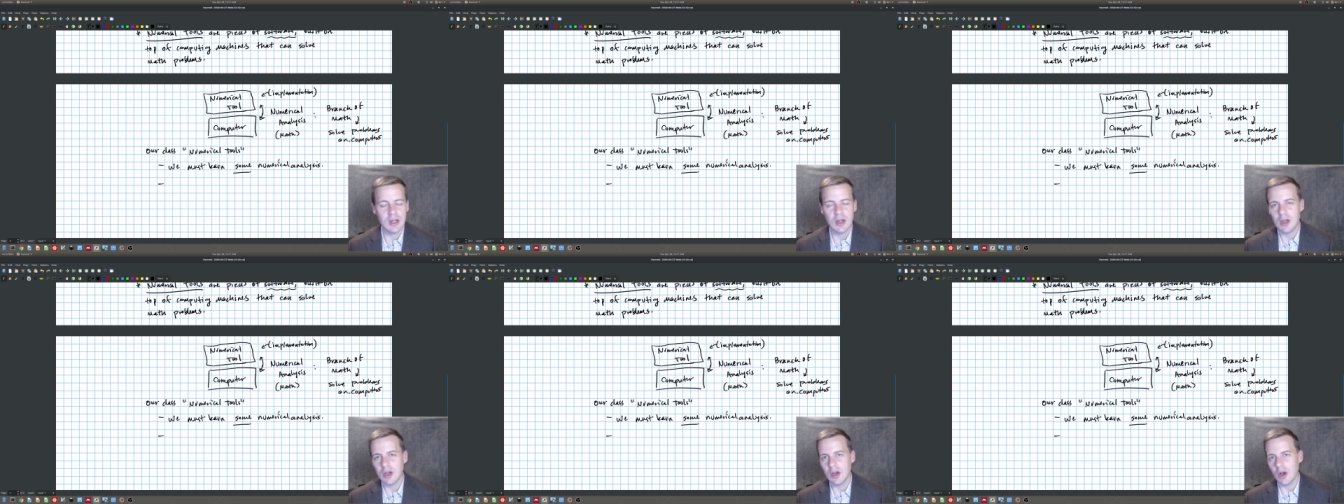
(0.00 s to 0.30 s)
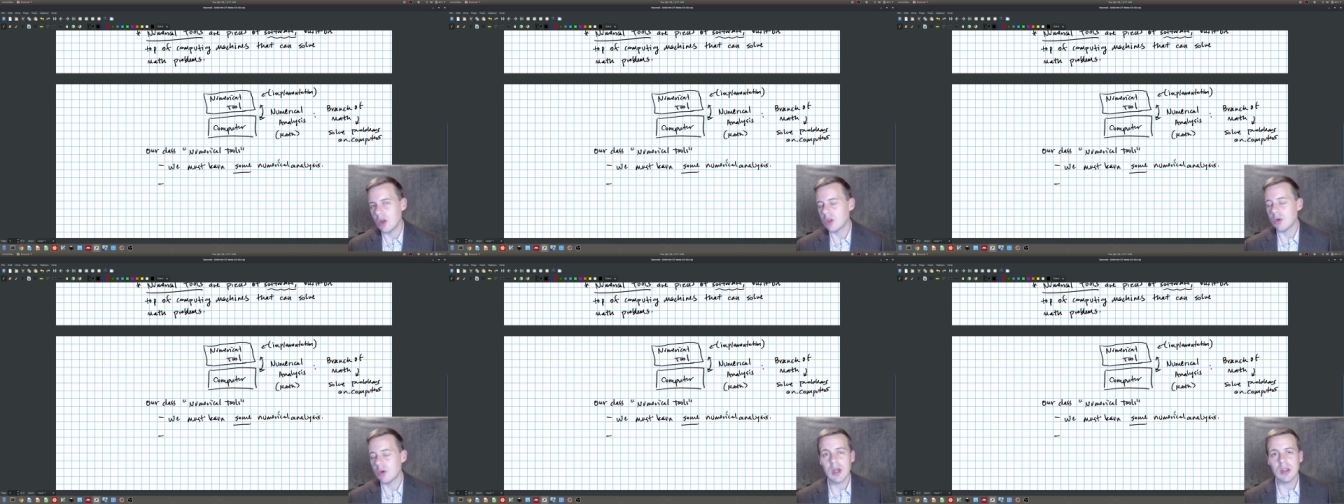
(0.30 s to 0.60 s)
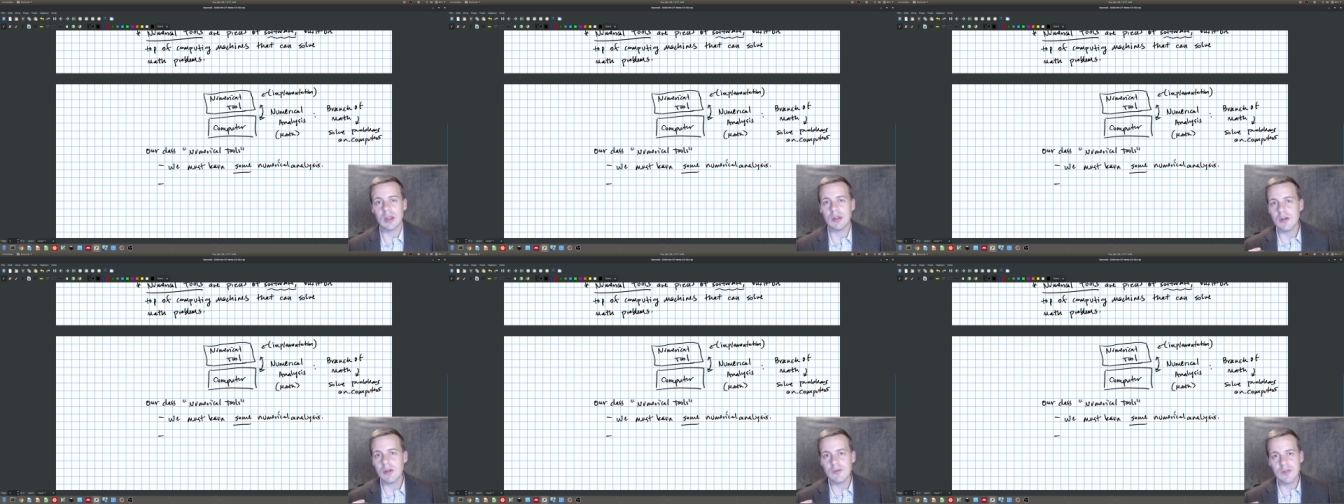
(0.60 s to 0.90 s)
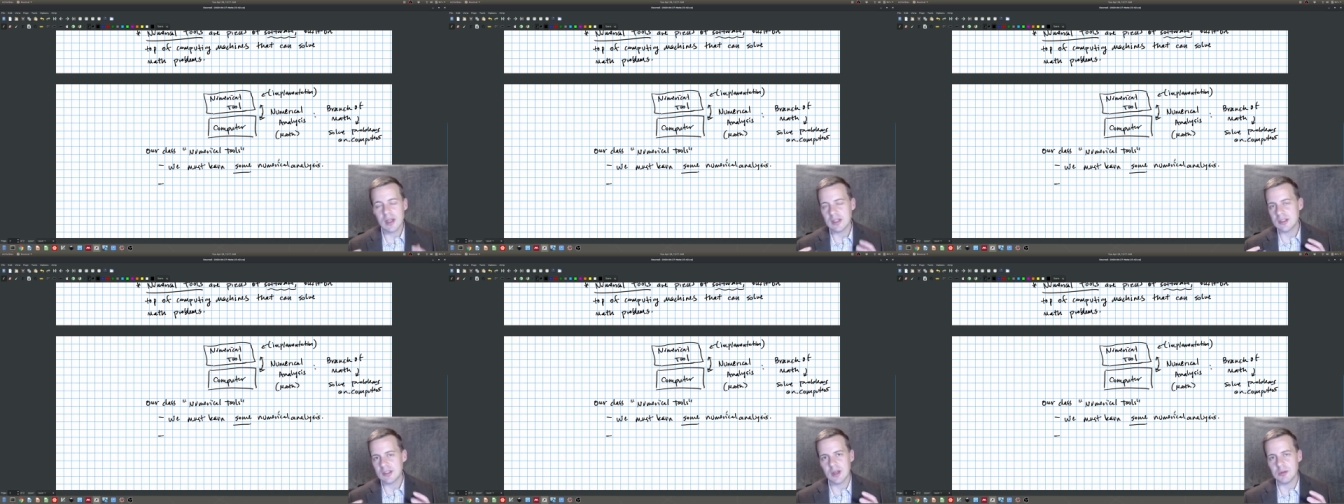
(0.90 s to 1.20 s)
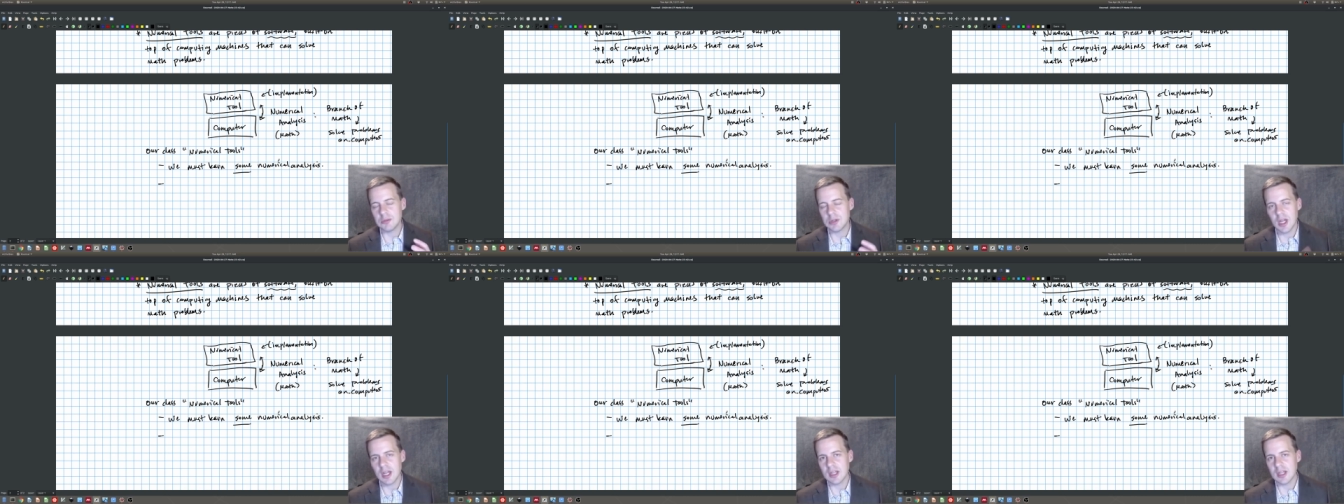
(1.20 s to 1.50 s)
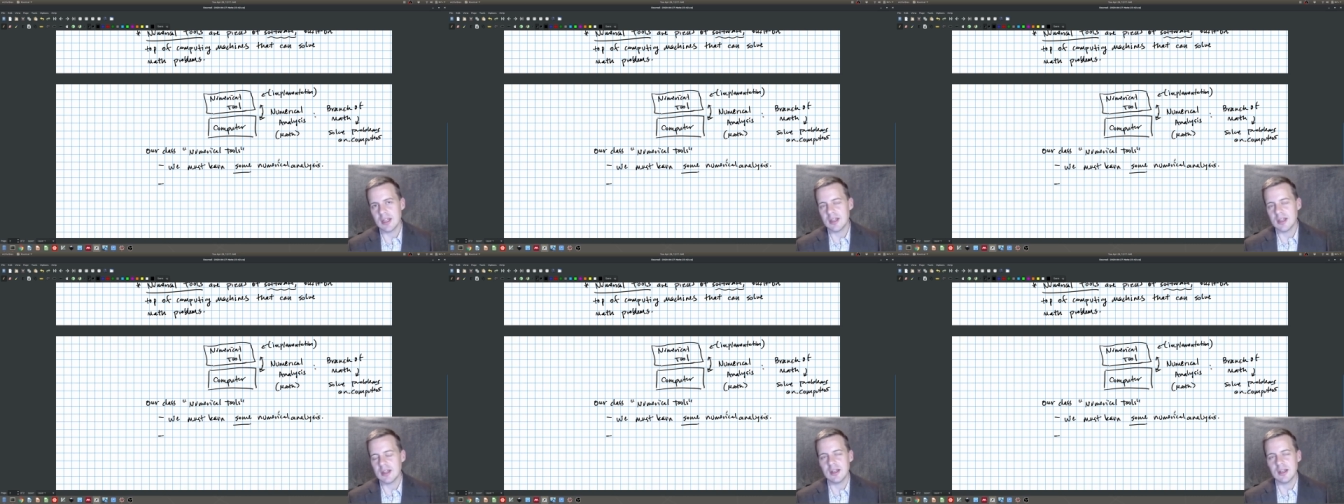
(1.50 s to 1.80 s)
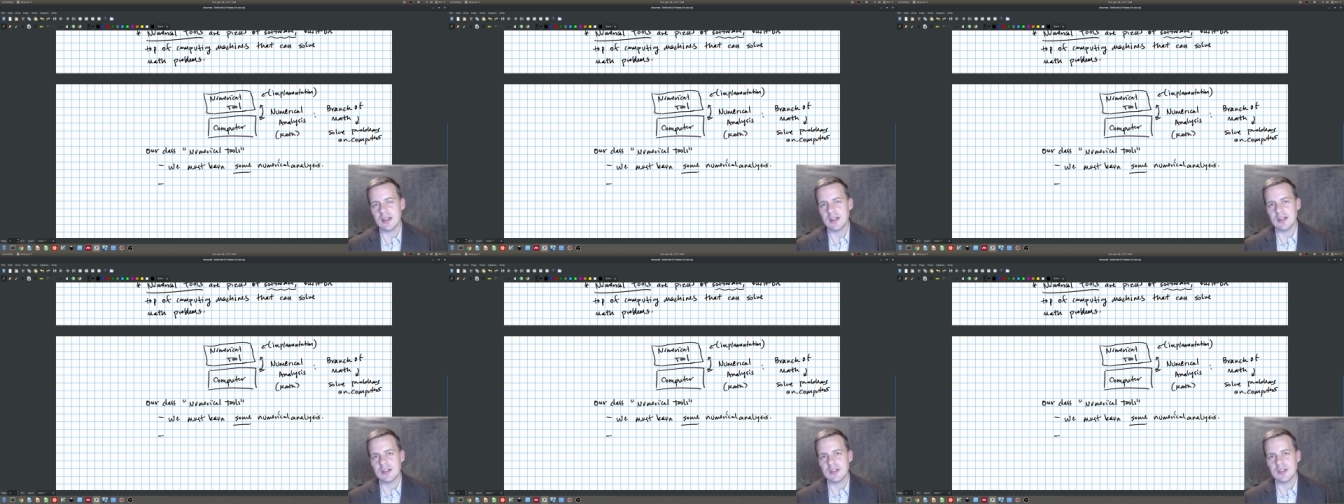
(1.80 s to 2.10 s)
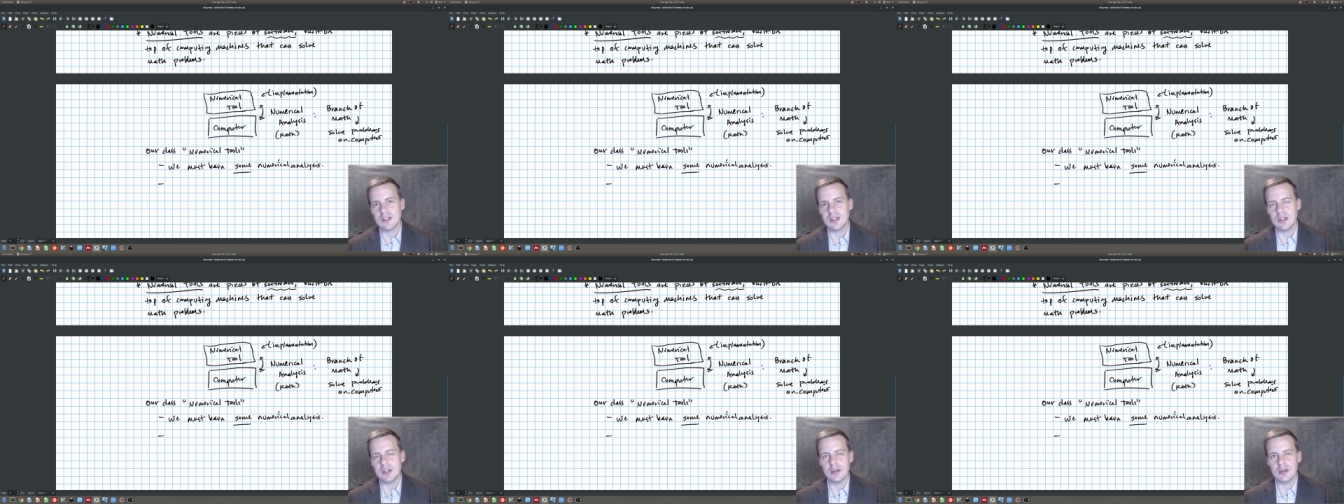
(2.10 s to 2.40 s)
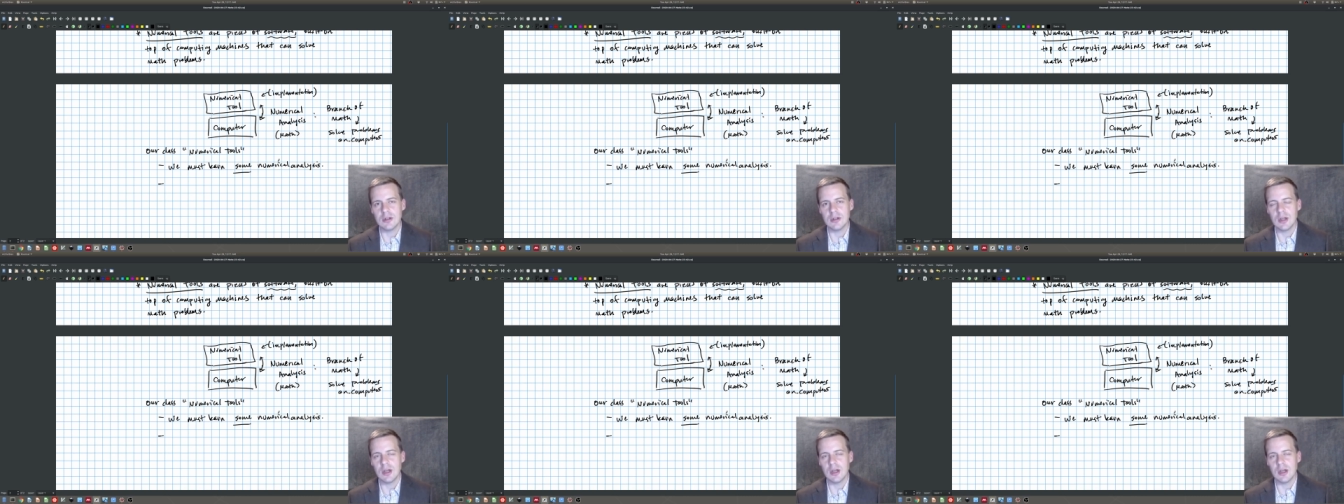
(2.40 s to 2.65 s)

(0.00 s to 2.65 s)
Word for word: although I love that subject and it's dear,